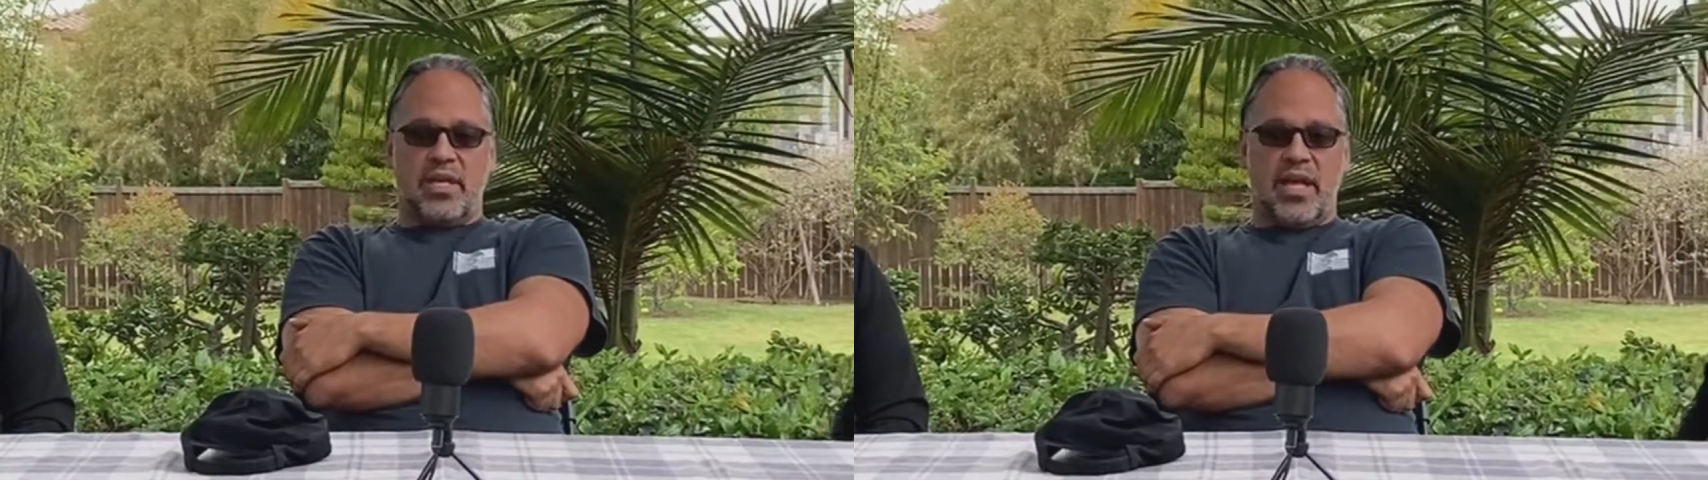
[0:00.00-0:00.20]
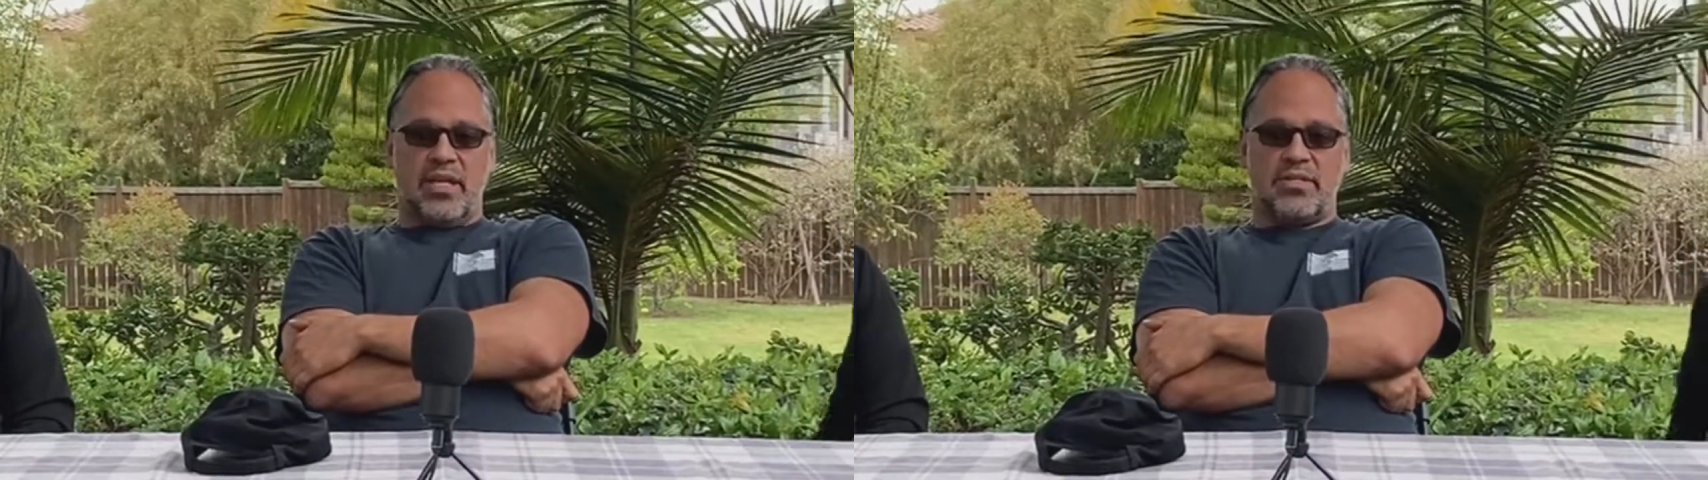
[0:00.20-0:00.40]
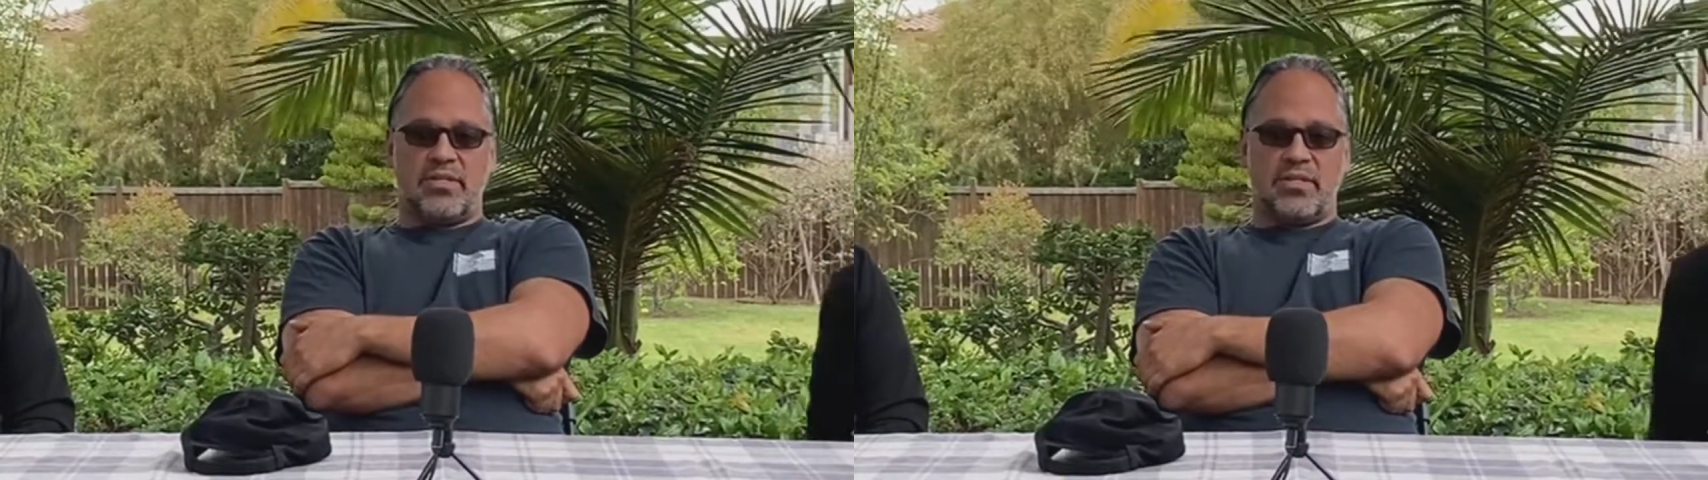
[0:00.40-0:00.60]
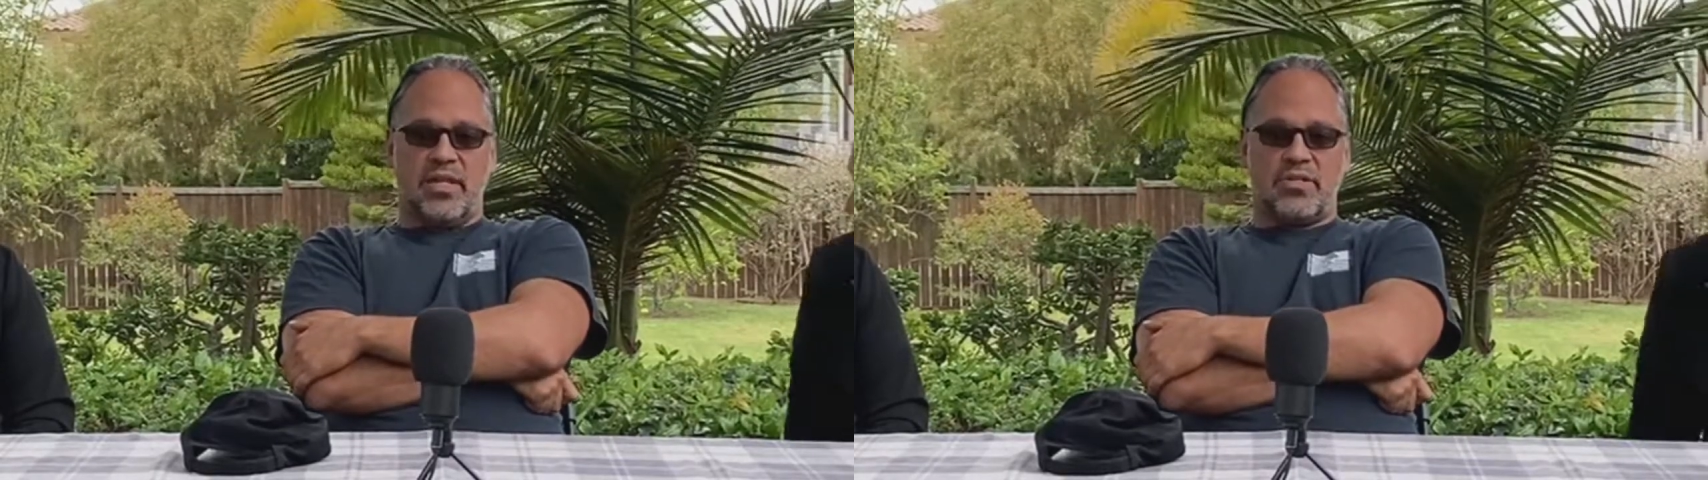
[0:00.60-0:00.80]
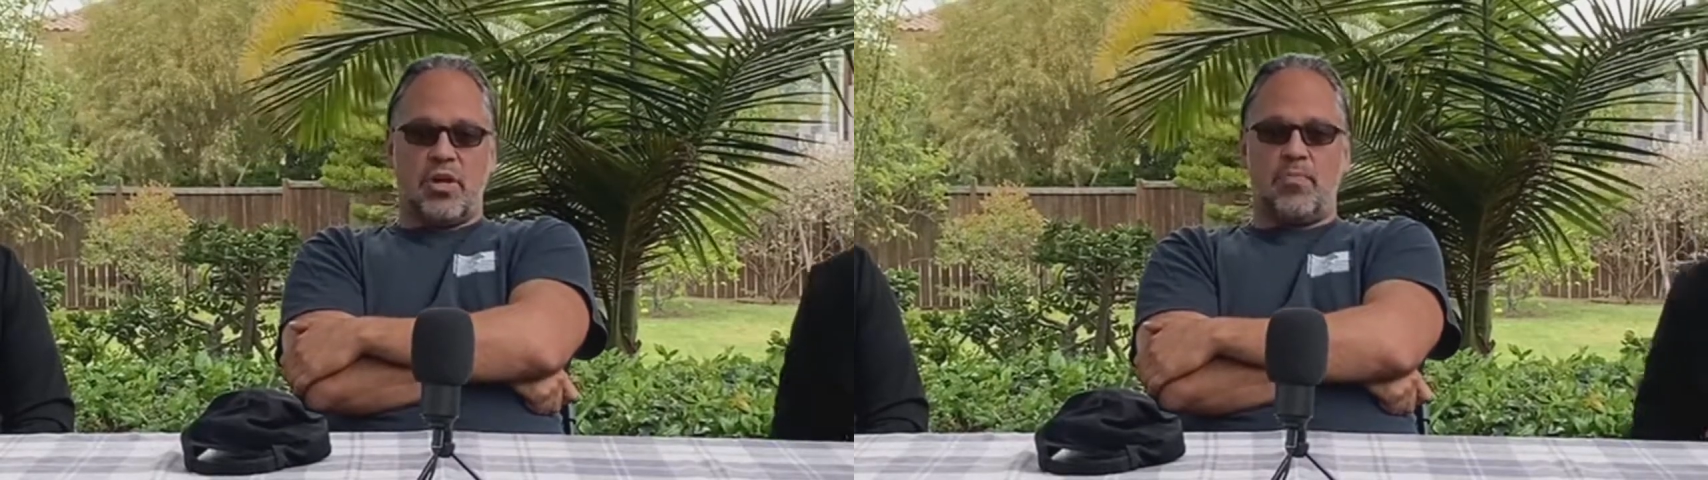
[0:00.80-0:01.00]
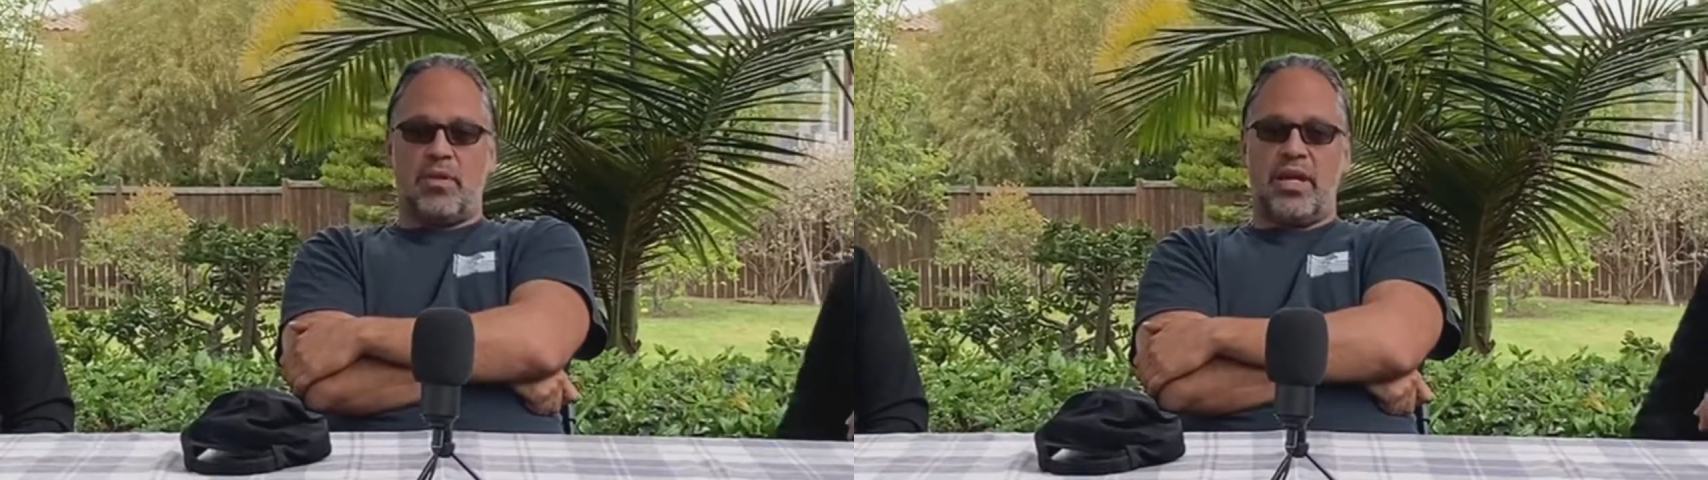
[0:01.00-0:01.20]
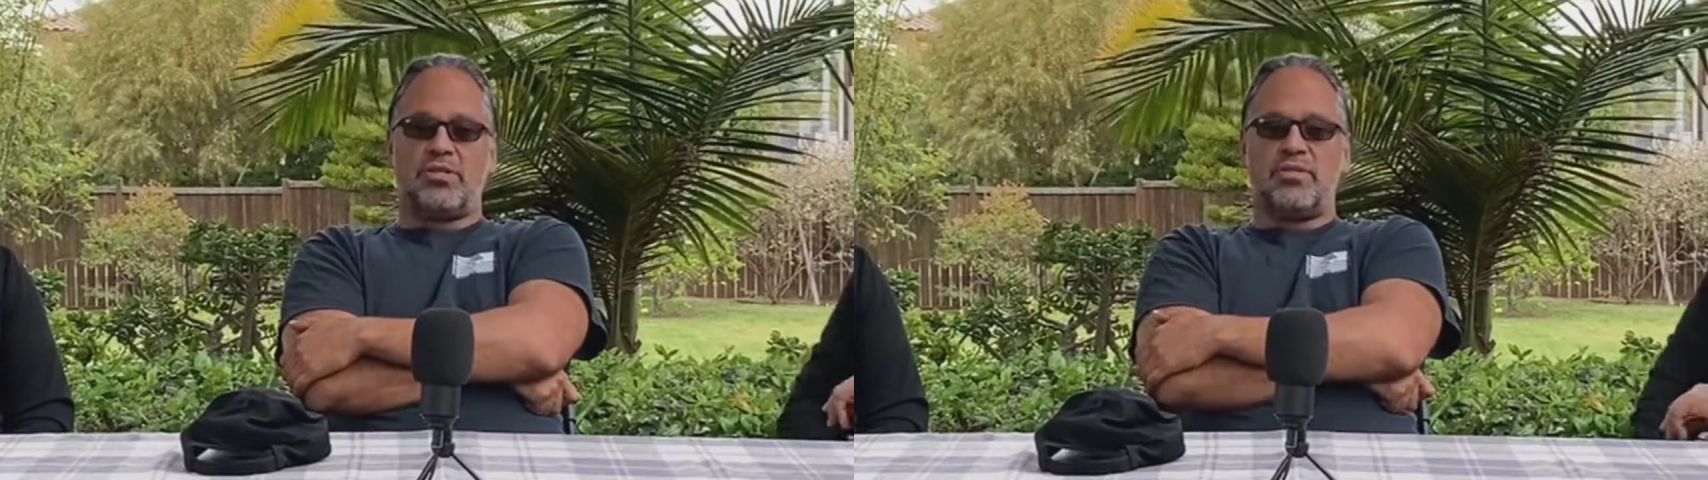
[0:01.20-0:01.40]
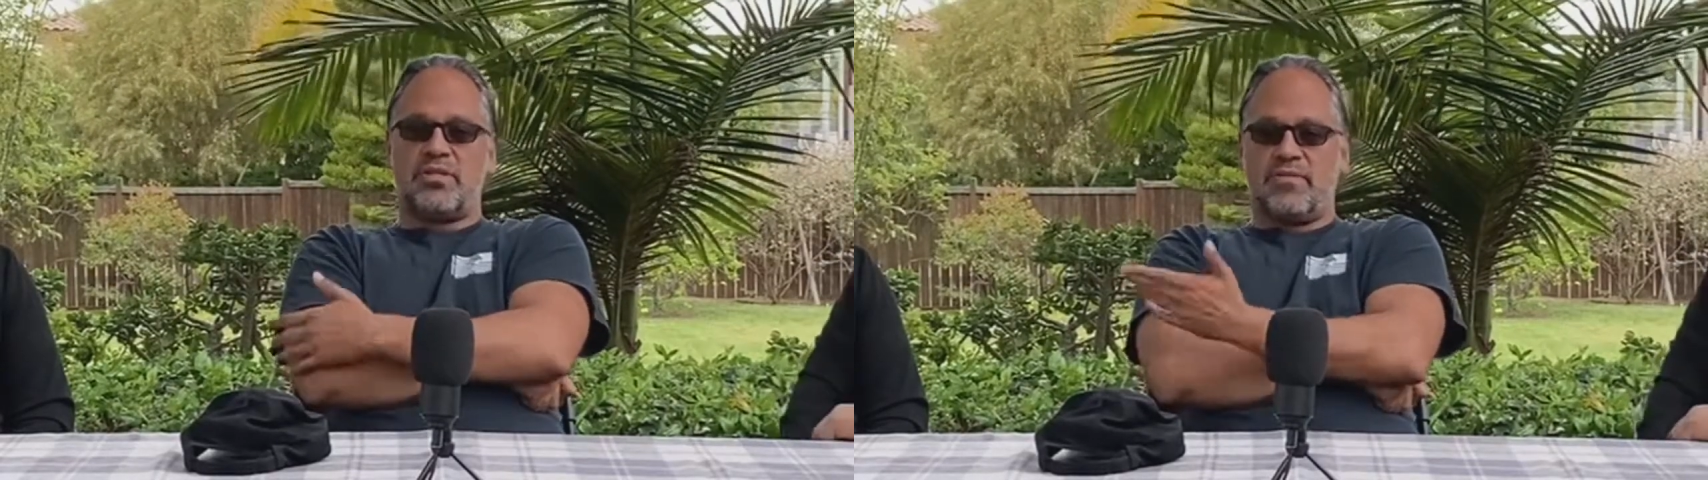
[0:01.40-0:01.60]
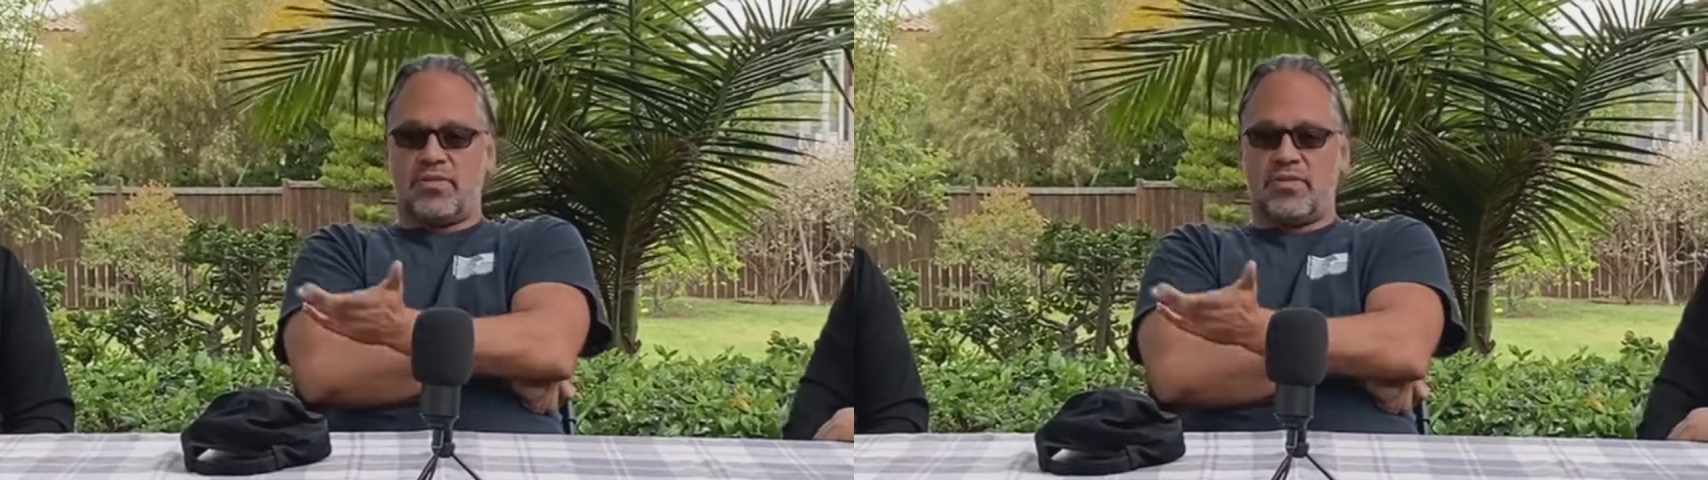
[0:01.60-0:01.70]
his interpolations of the